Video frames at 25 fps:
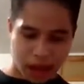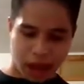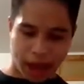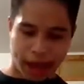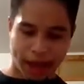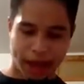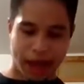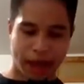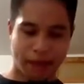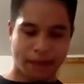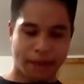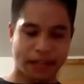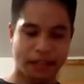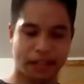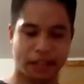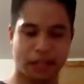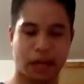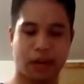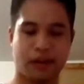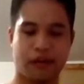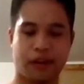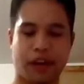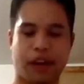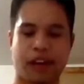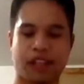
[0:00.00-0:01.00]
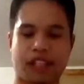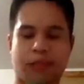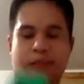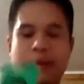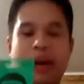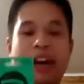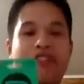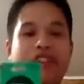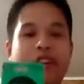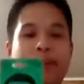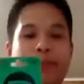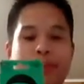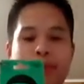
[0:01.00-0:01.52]
I got myself a
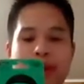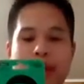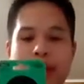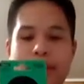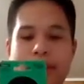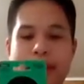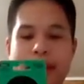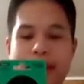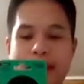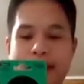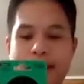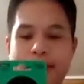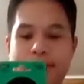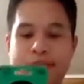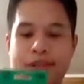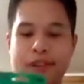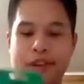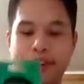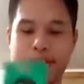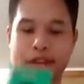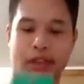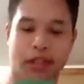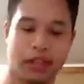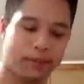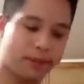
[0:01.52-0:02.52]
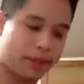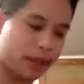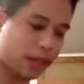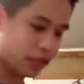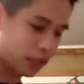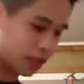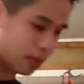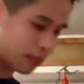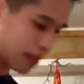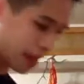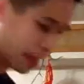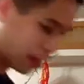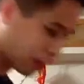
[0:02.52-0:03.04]
Spotify Premium for Christmas. I'm